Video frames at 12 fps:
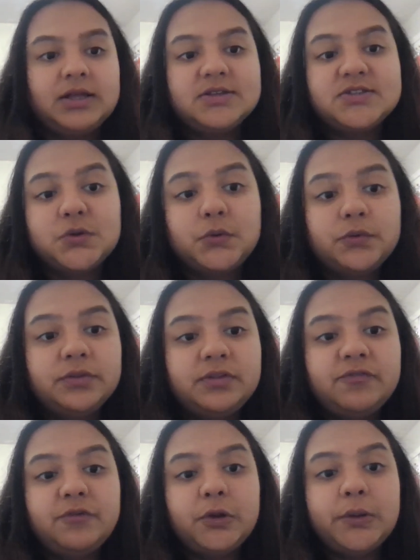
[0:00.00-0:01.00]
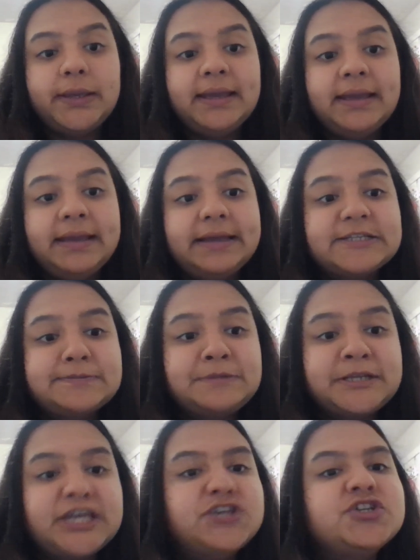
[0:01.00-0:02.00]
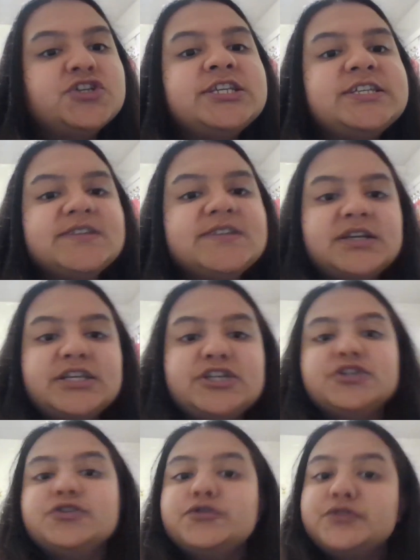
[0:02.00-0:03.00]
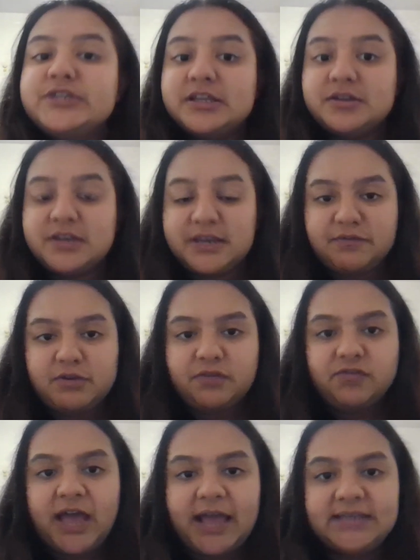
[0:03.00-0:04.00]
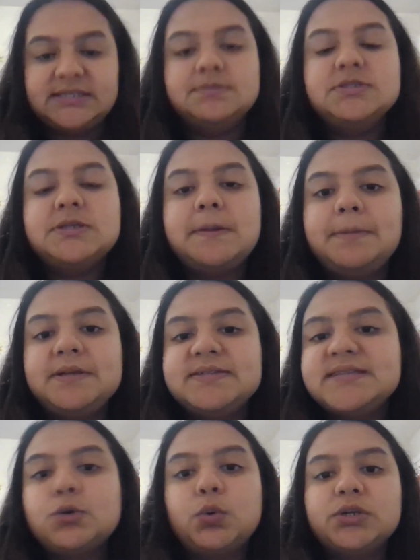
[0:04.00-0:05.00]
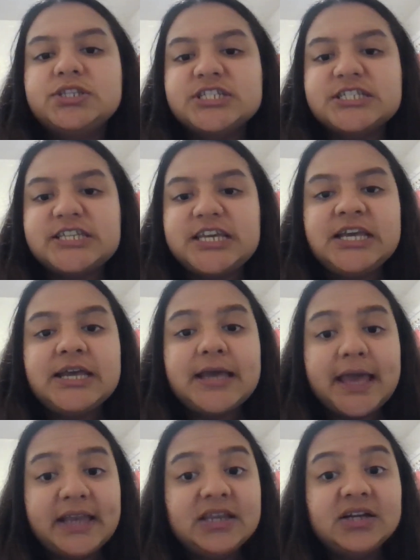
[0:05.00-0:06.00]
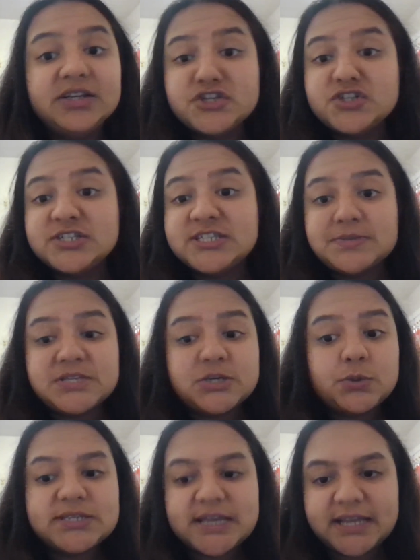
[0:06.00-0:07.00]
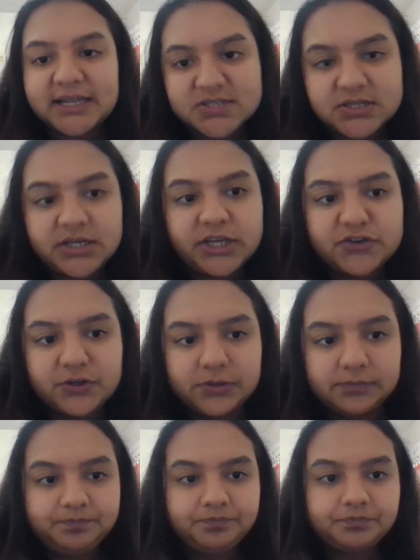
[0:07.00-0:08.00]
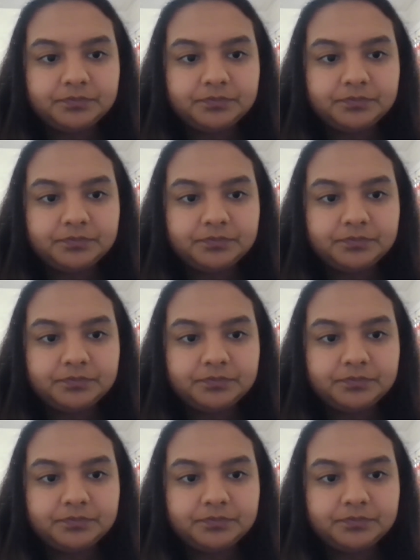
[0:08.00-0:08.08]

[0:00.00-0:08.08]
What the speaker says: So the following explanation is in addition to the delivery of the items plus the quantity and conditional subsequent and cancellation.